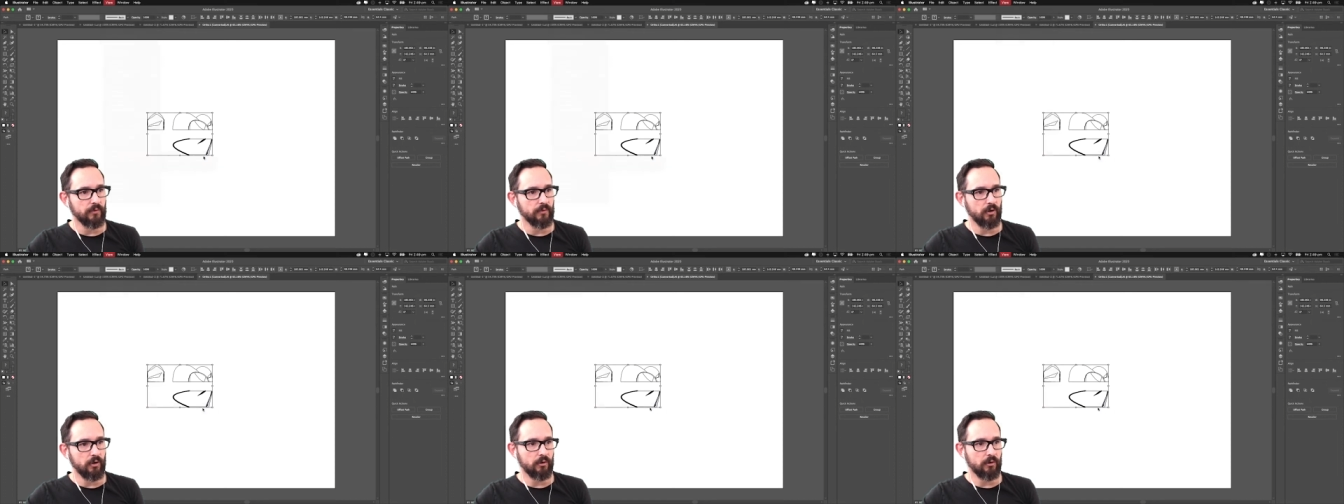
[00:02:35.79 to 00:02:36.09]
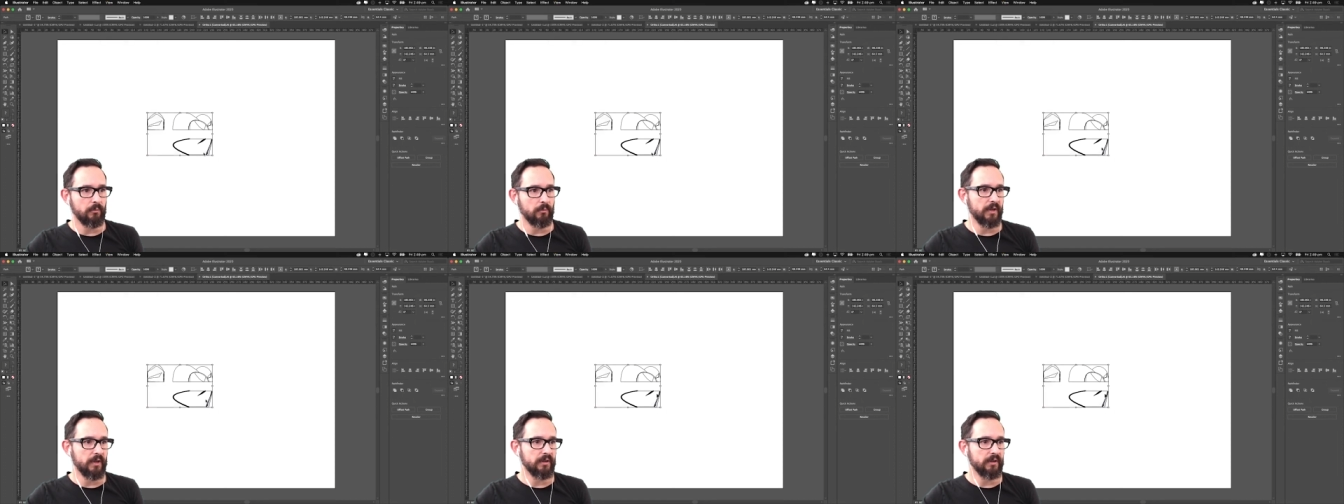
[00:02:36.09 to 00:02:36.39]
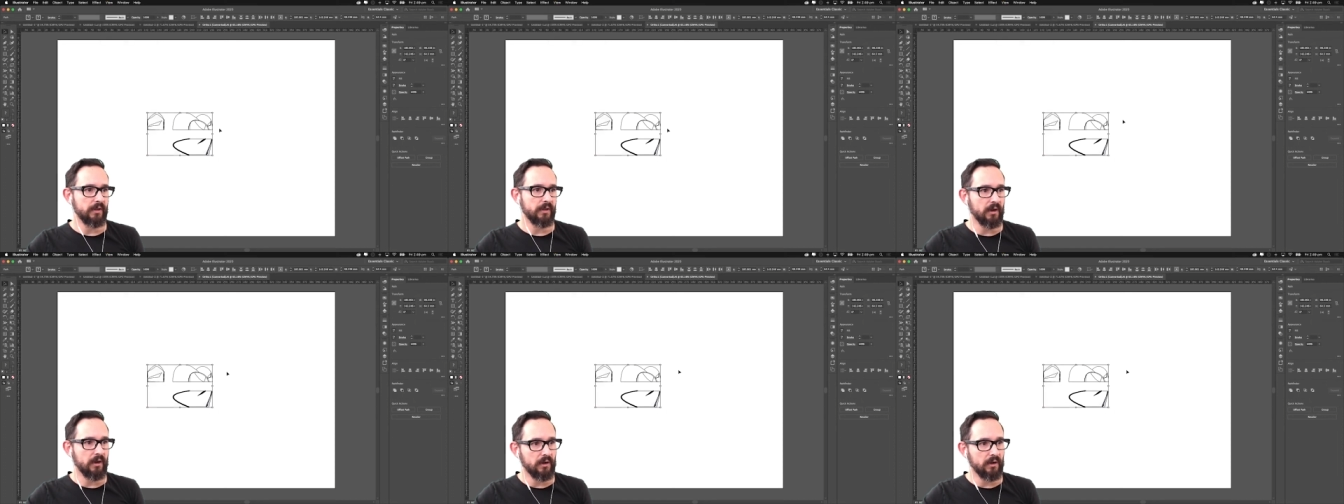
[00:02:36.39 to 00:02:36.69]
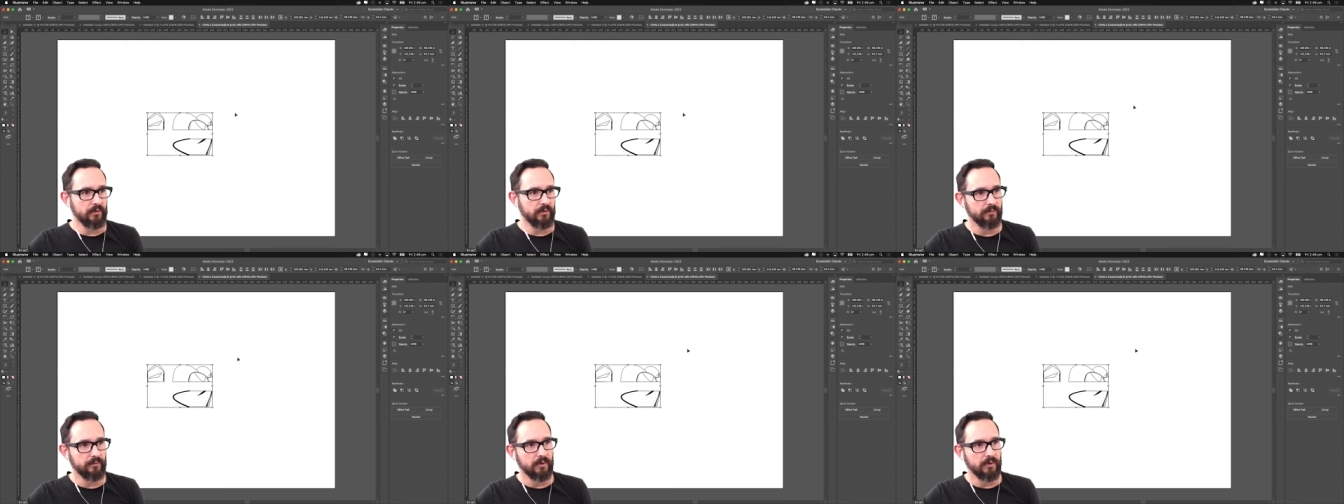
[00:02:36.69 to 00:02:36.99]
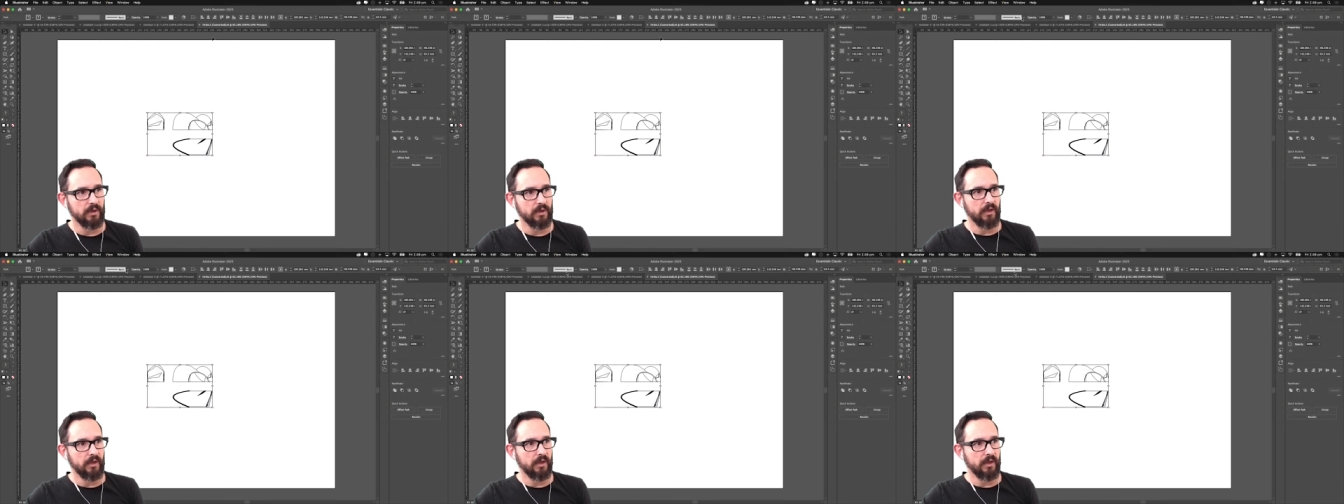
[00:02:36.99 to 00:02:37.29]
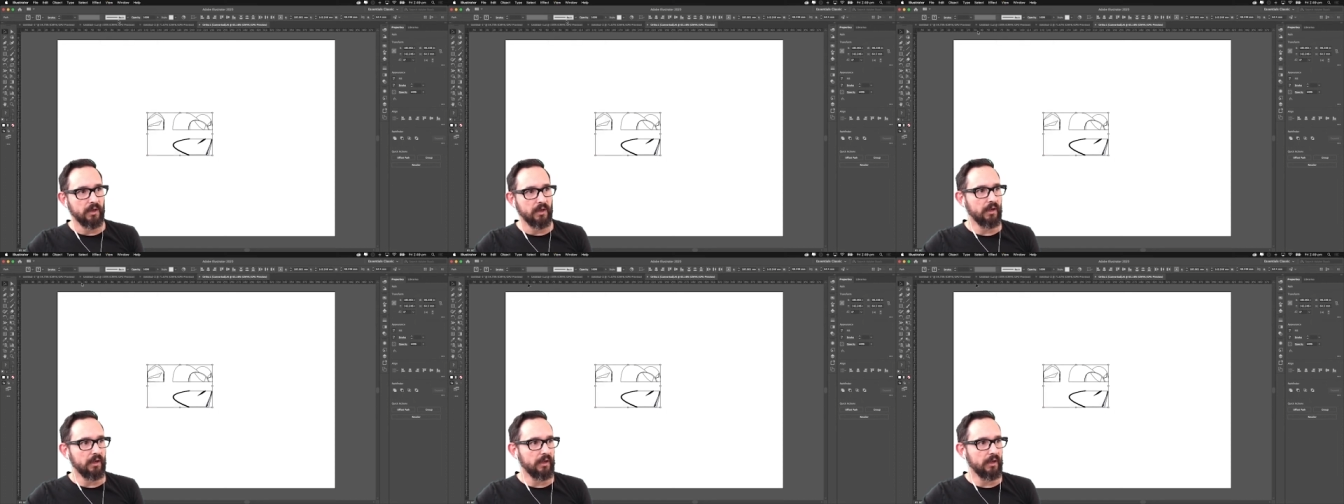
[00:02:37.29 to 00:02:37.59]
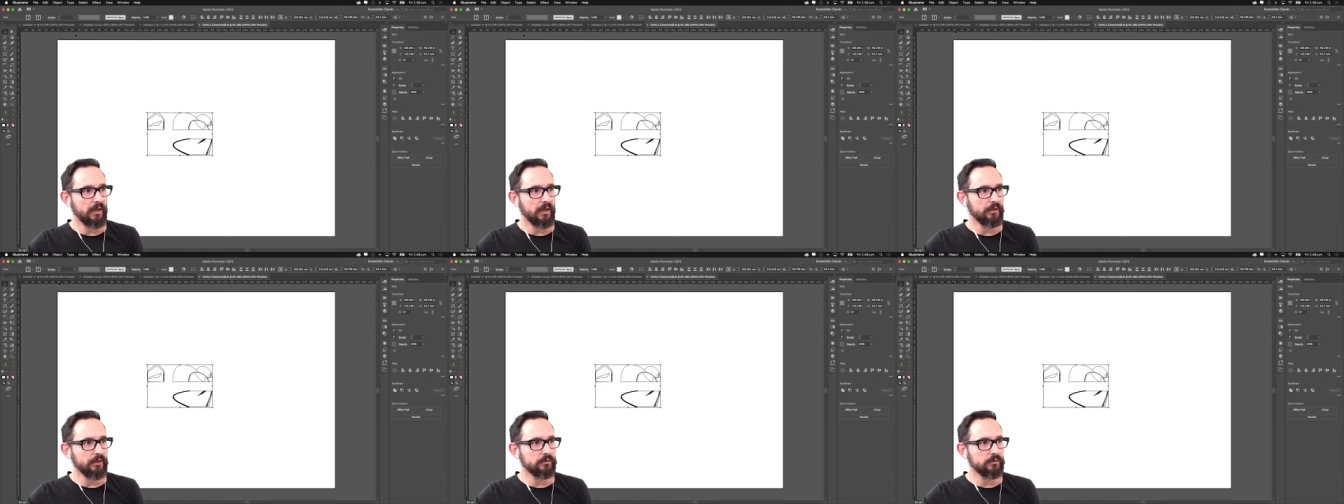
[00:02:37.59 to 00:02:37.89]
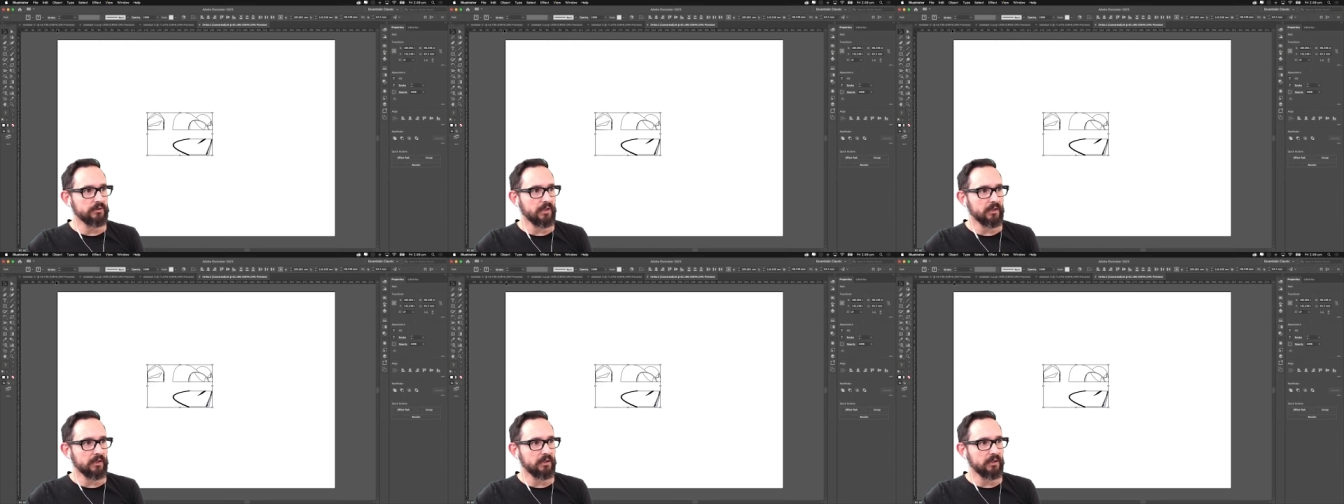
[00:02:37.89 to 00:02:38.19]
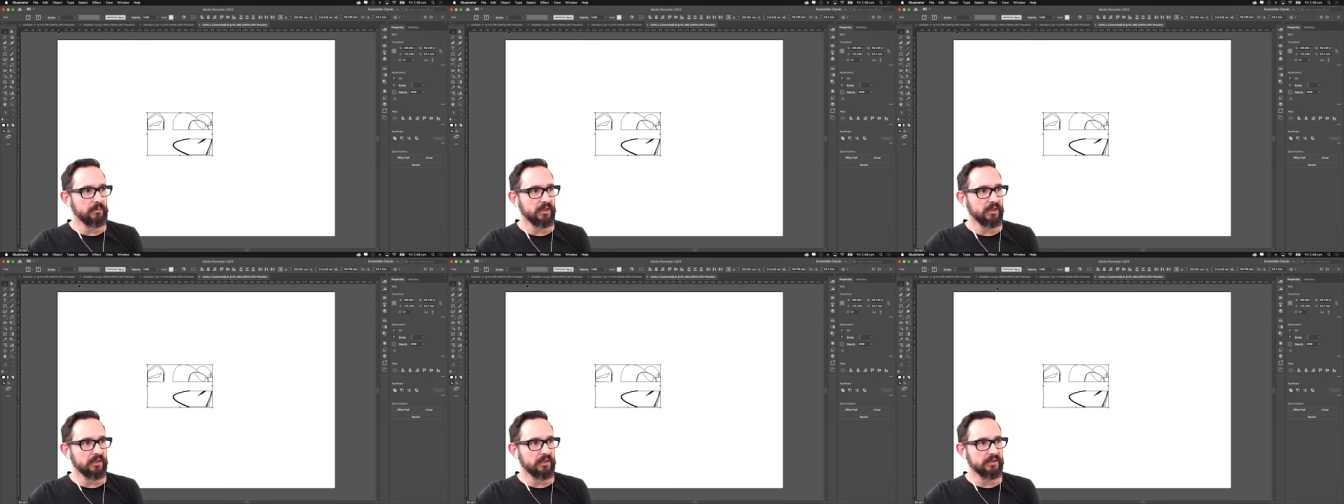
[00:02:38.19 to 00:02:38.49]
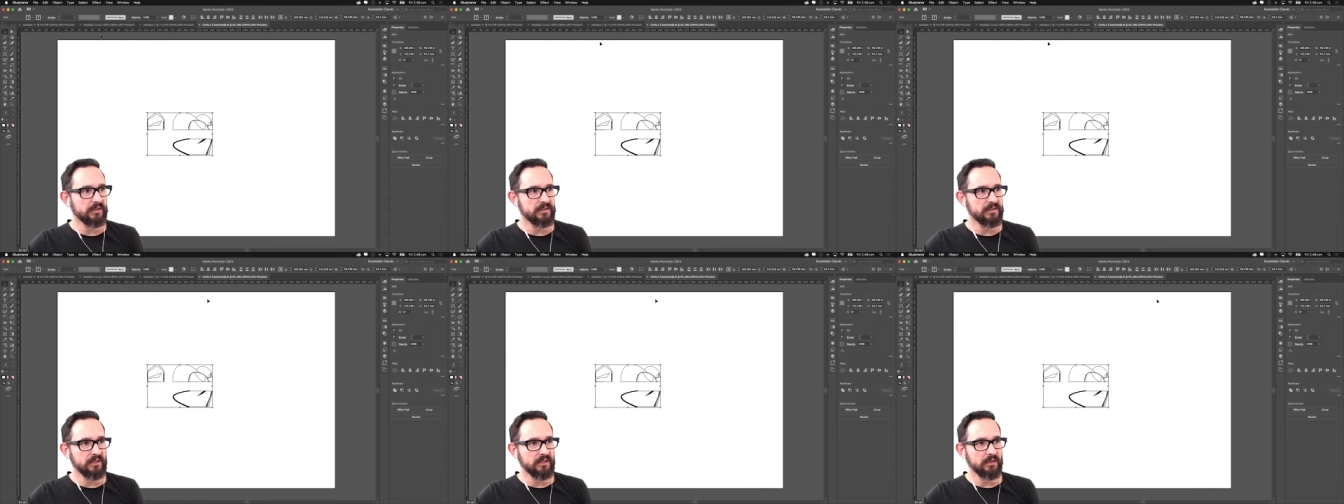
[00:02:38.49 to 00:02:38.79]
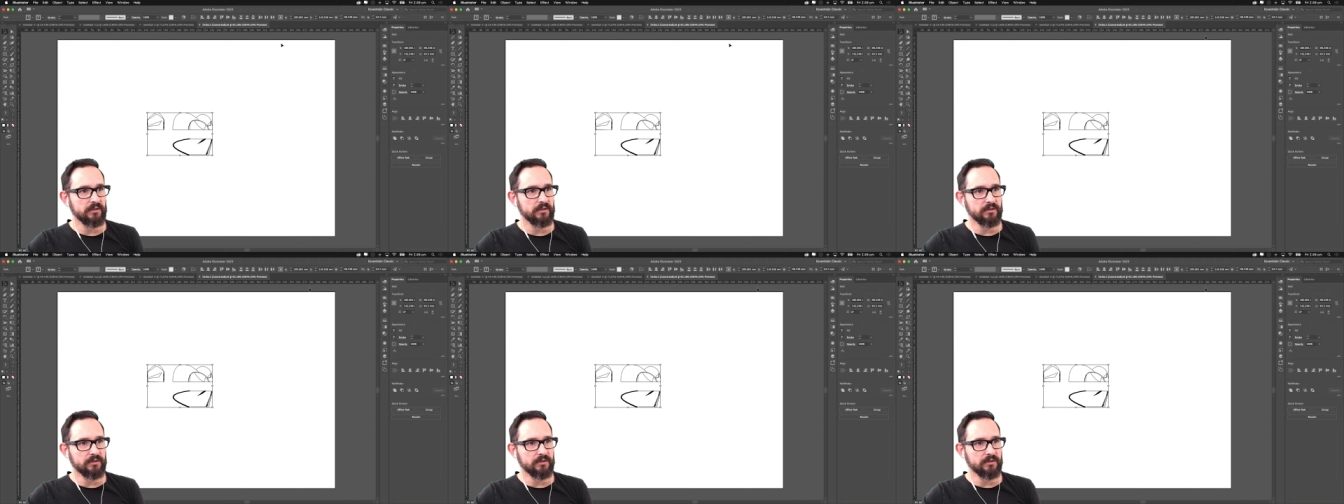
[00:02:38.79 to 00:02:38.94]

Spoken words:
or Command R, and you start immediately seeing.